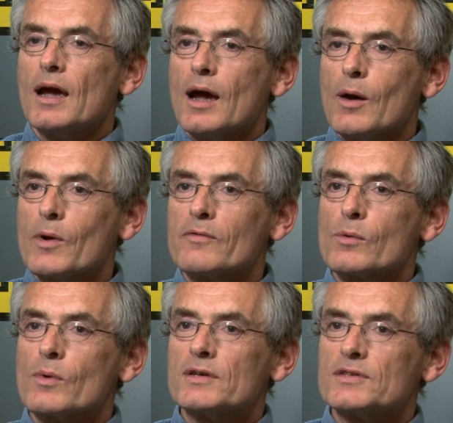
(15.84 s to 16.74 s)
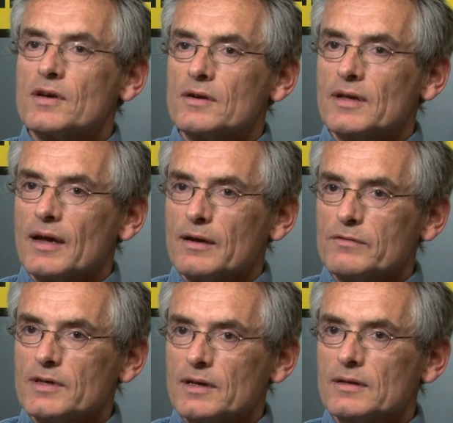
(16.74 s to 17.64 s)
However, what I certainly
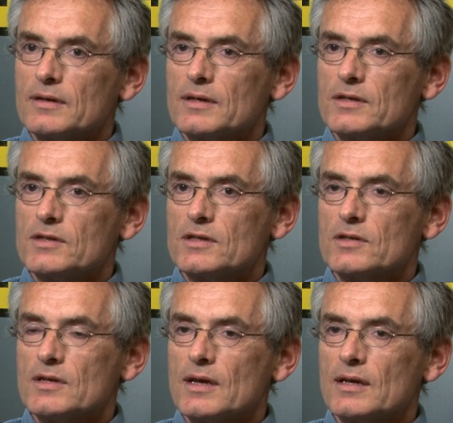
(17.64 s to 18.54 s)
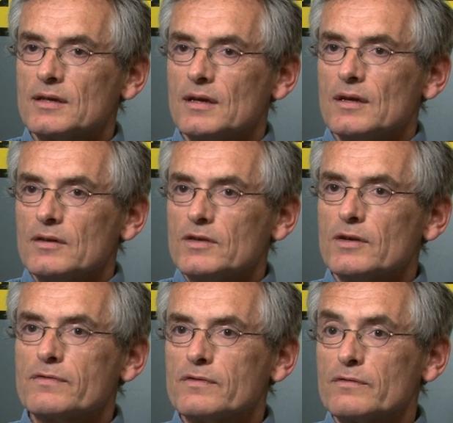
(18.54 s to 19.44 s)
have done is create
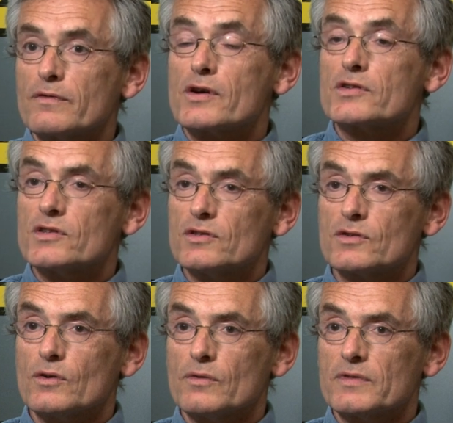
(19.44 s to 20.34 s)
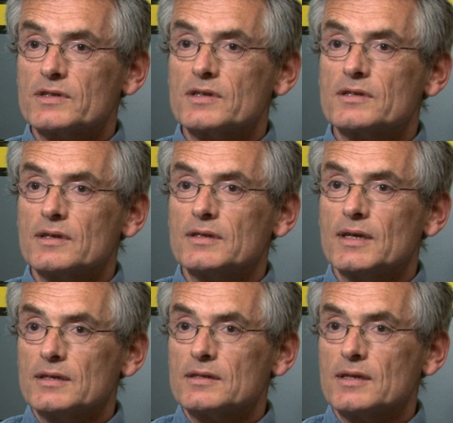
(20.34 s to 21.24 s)
different versions of existing
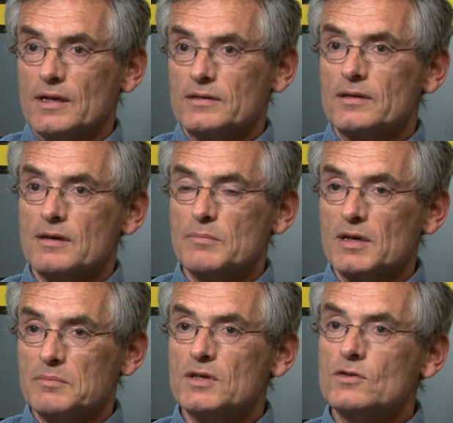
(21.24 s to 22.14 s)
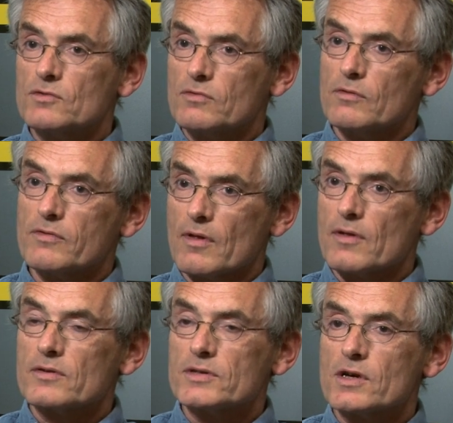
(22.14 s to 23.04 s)
data sets that it might be useful for
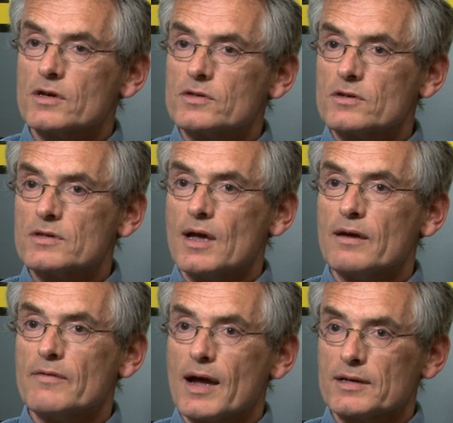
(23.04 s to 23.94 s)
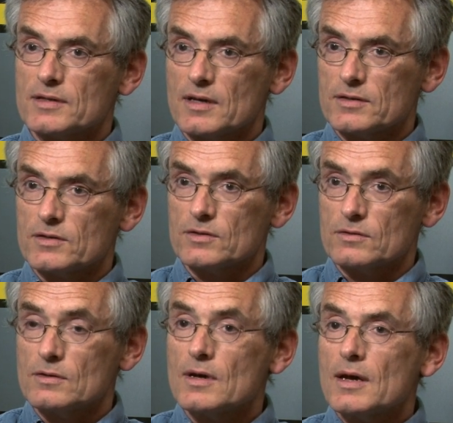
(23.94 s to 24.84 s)
other researchers to have access to,